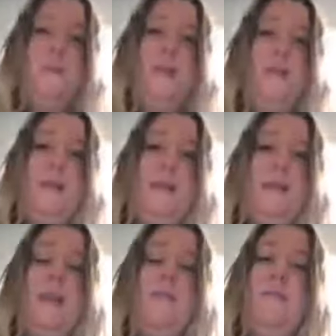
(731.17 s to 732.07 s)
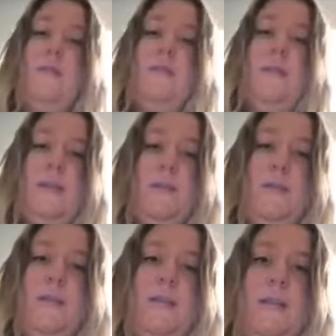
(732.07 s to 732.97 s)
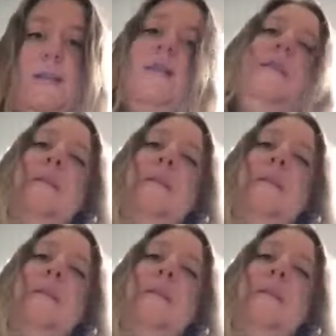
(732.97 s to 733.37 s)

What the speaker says: If they need, I have resources.